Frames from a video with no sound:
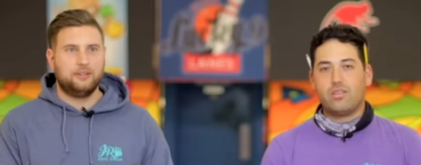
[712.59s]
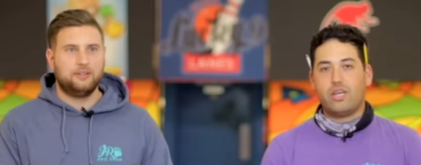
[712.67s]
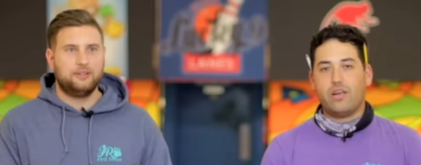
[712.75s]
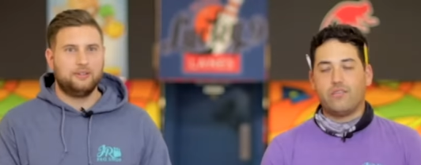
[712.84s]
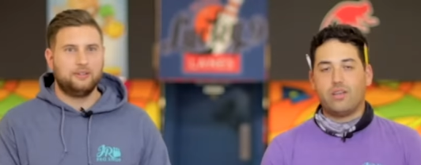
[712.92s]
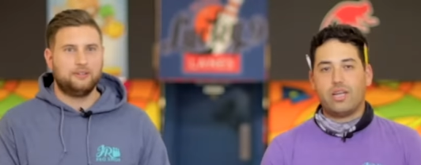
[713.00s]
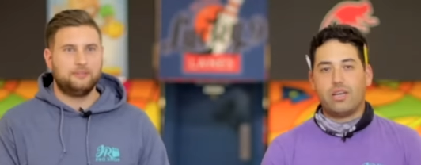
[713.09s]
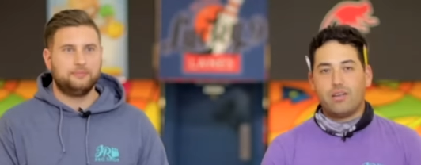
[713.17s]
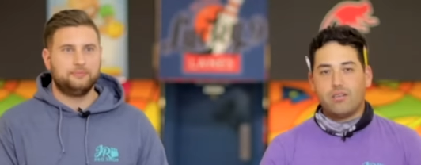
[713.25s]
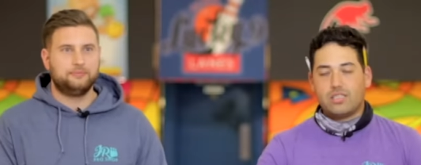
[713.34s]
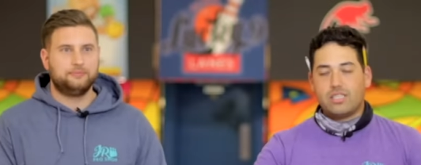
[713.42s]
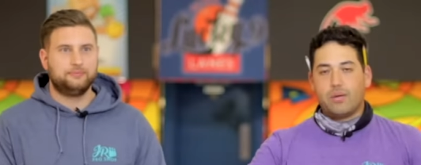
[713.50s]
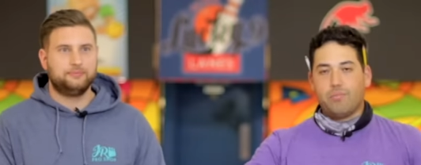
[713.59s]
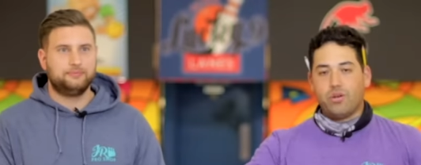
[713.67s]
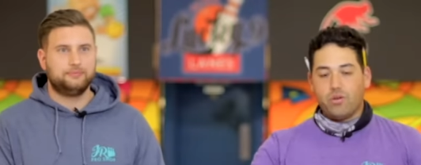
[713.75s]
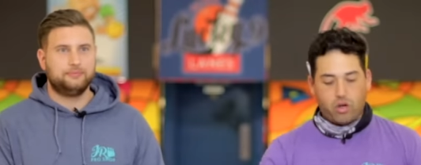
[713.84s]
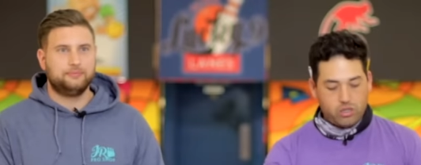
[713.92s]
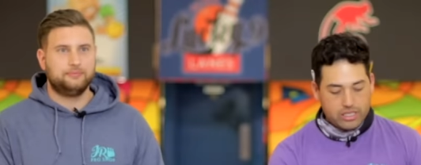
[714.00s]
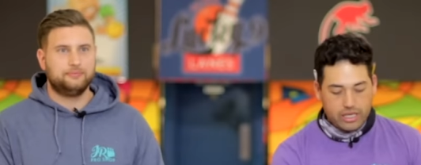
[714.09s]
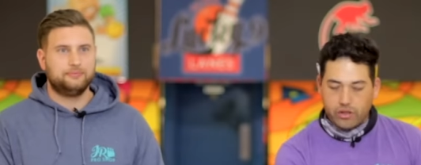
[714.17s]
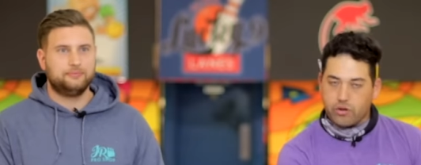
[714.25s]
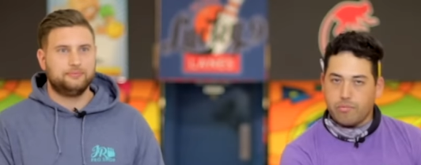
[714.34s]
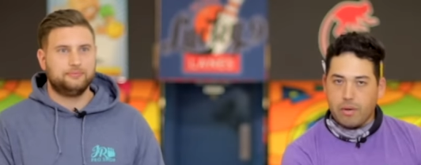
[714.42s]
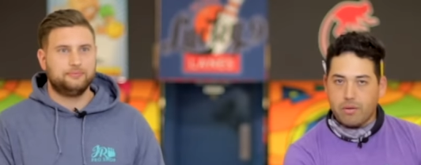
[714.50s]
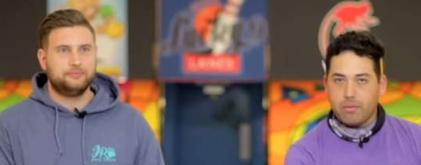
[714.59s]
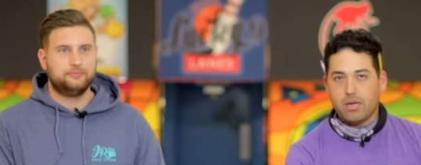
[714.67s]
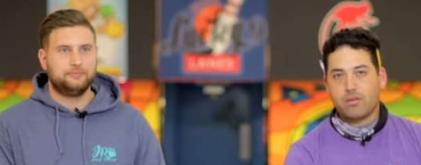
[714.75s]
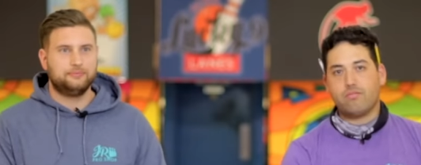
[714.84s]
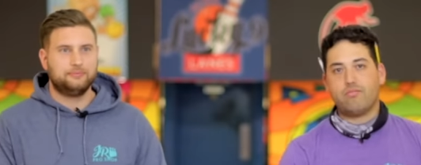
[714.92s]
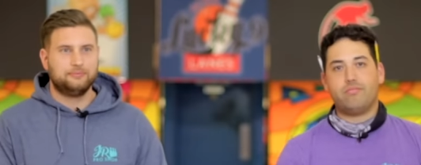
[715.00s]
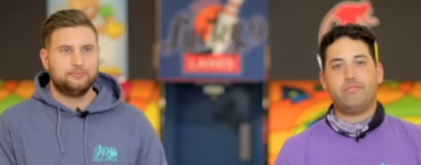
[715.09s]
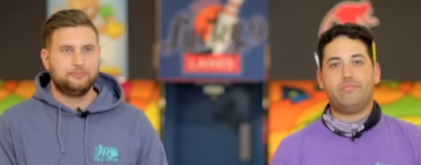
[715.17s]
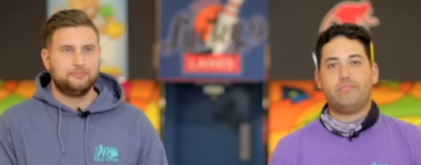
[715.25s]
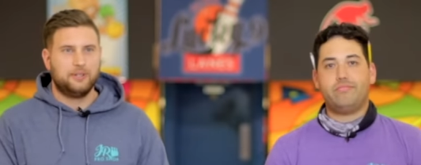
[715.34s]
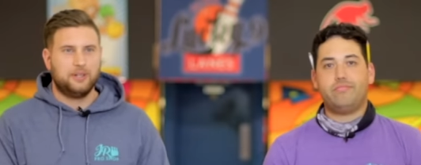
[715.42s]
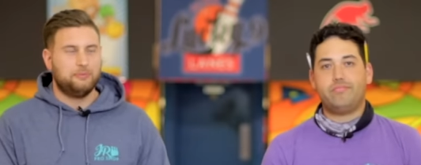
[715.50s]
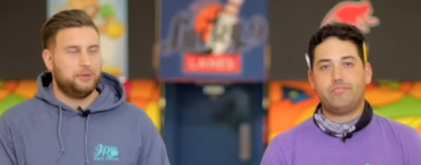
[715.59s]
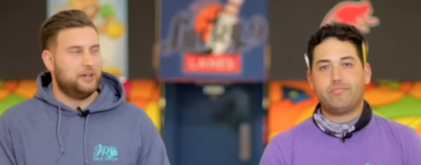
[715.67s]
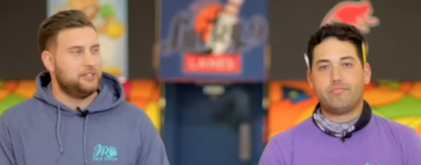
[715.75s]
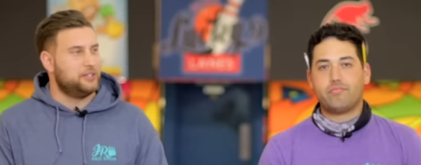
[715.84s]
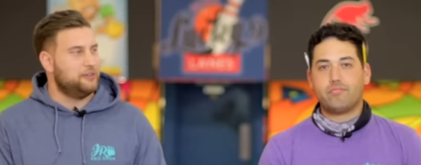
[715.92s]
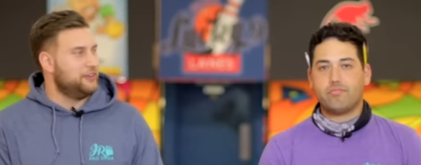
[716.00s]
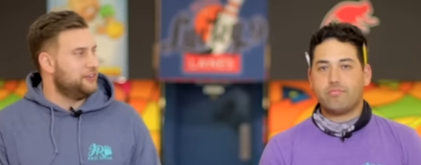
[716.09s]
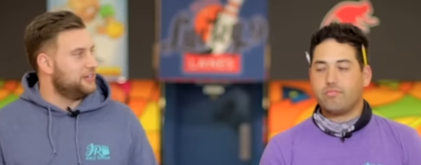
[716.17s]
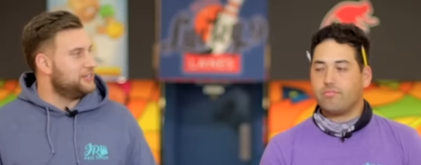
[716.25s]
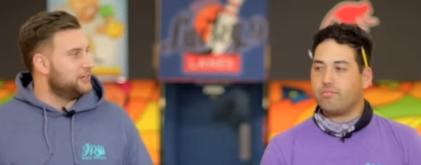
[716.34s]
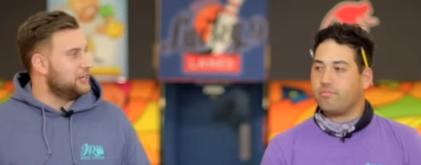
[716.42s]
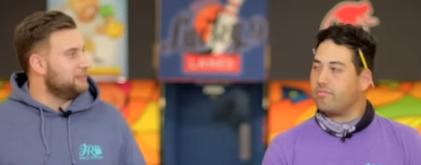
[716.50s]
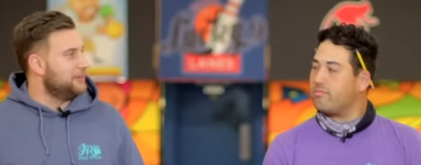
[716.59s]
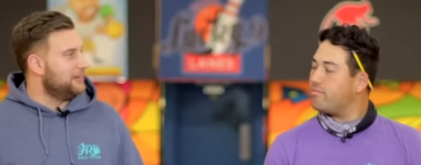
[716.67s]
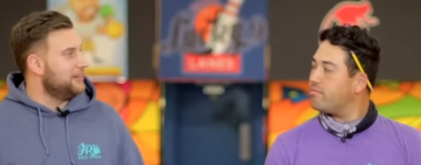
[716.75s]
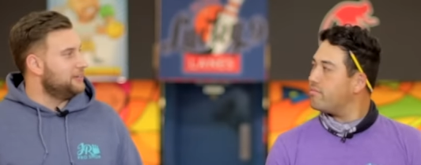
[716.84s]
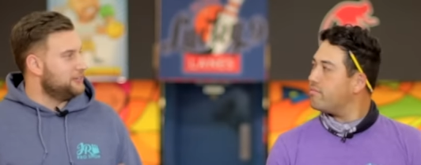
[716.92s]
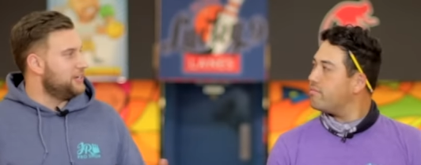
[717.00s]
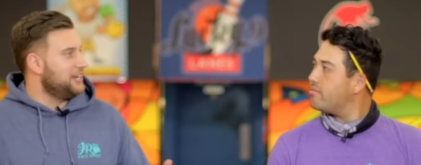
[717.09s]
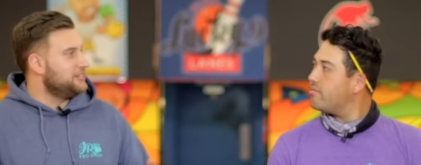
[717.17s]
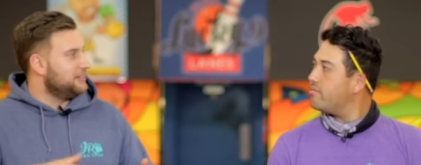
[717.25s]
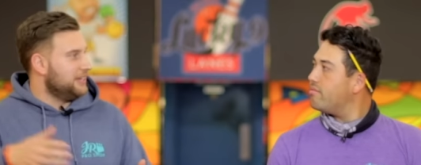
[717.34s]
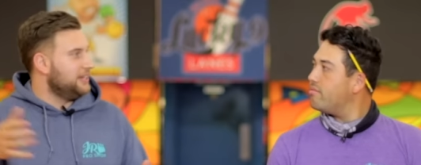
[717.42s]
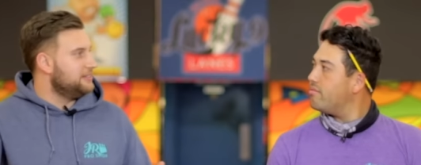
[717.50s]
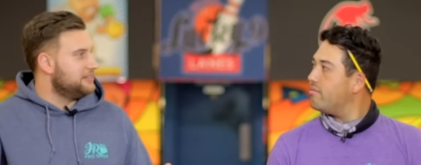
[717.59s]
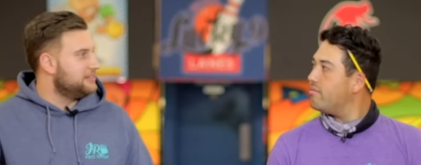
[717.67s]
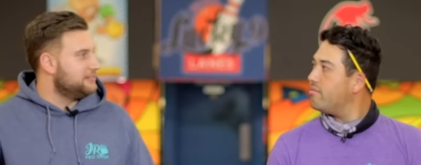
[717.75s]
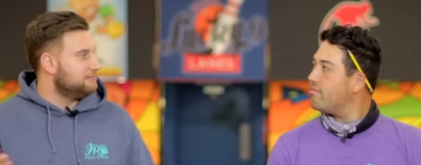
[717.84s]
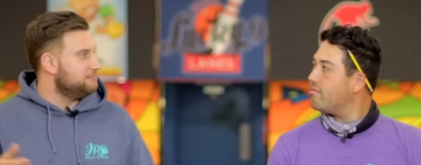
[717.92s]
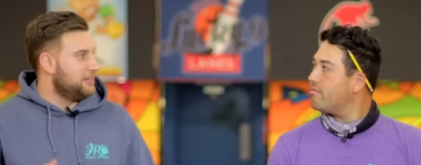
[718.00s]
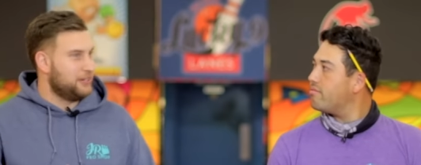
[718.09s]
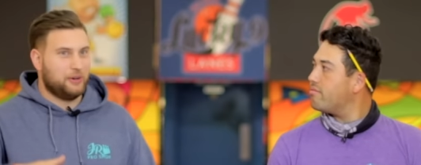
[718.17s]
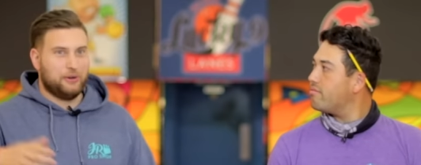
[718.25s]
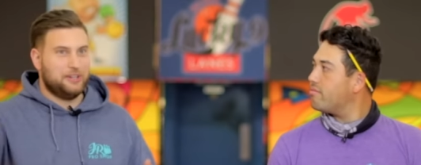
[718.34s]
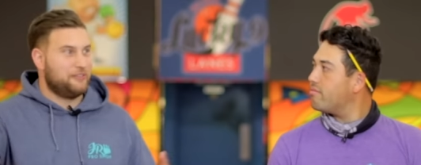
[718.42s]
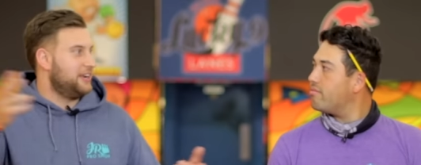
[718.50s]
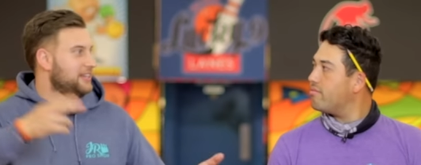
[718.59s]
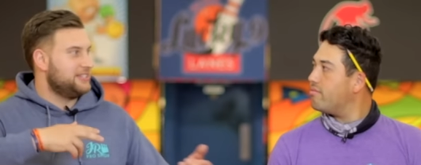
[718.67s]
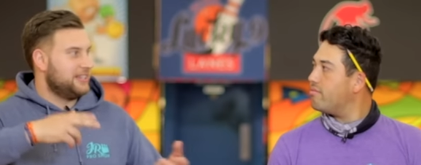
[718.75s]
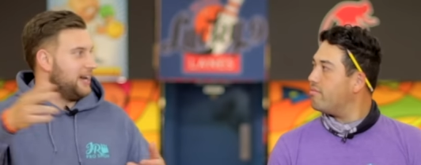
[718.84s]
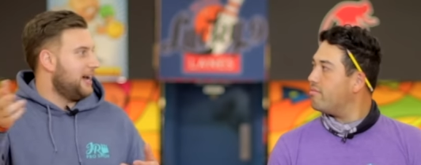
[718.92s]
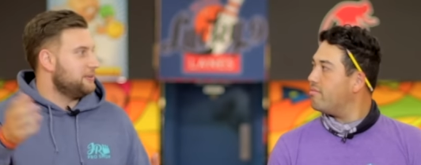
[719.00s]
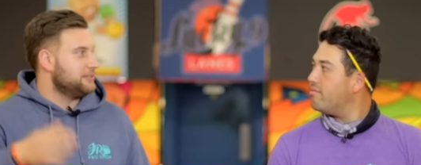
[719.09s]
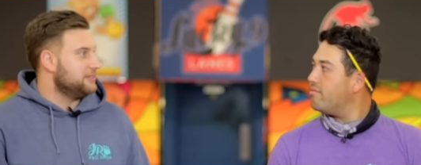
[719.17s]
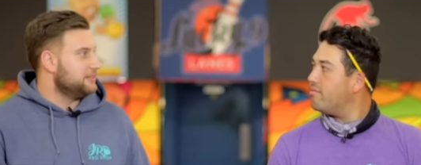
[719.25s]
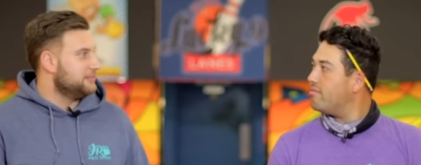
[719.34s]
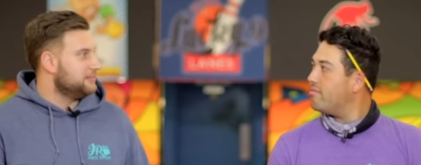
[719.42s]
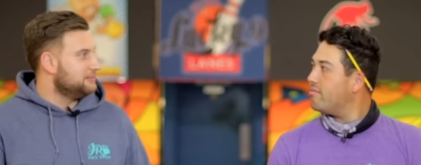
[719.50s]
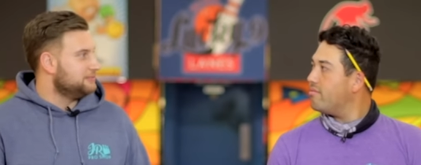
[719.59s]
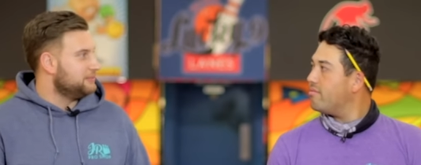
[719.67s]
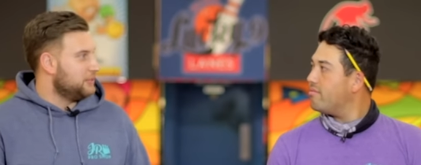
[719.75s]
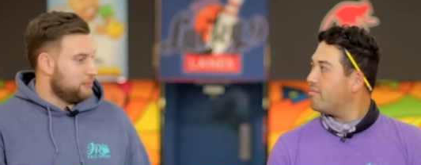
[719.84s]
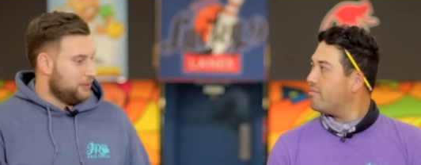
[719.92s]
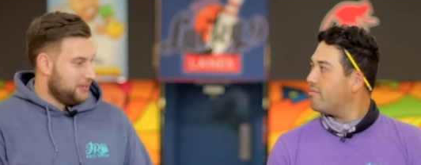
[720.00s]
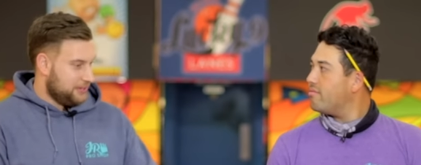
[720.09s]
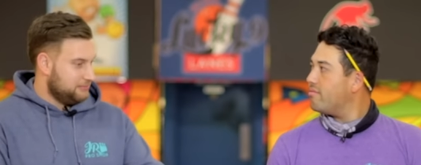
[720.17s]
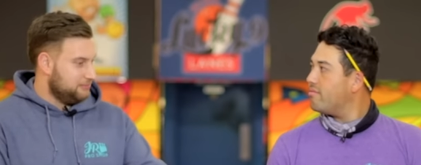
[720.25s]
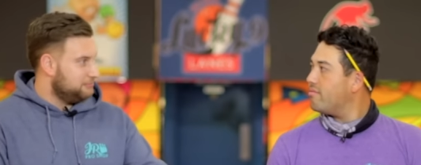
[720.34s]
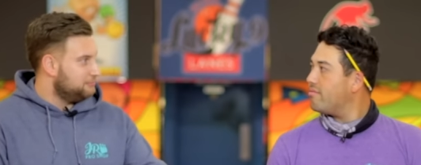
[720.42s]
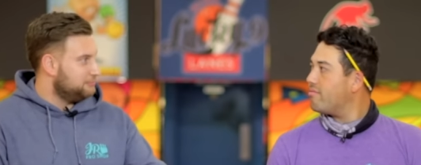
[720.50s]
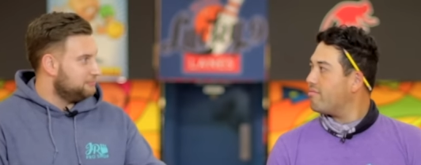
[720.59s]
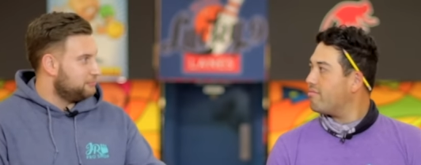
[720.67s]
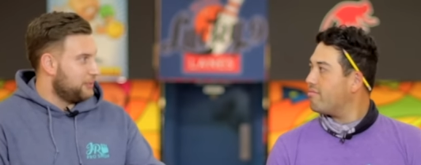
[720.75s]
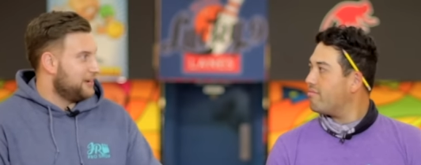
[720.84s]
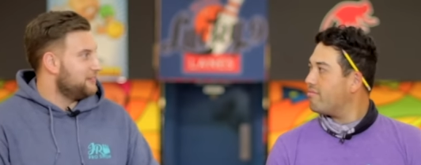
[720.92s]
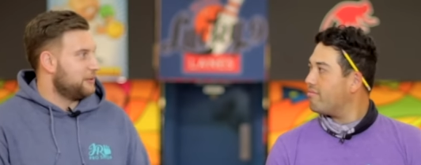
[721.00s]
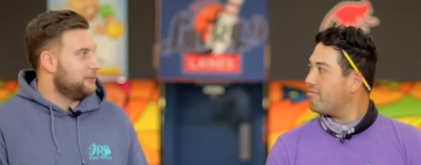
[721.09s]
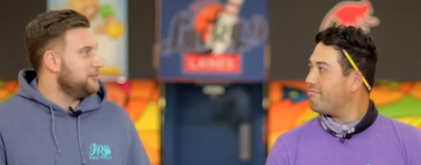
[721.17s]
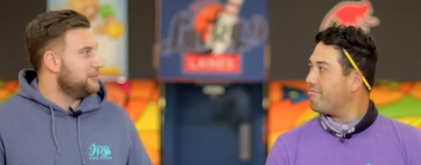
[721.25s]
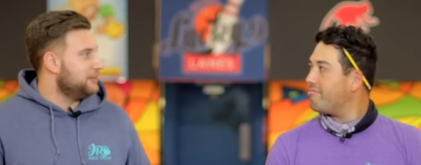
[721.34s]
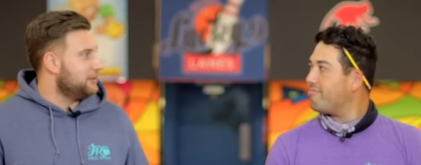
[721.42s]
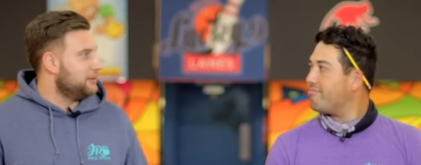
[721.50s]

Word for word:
Speaker 1: everything separate and all together and back.
Speaker 2: But also, if you're in a tournament and you're changing lanes and you're going different ends of the houses, you want to bring everything with you. You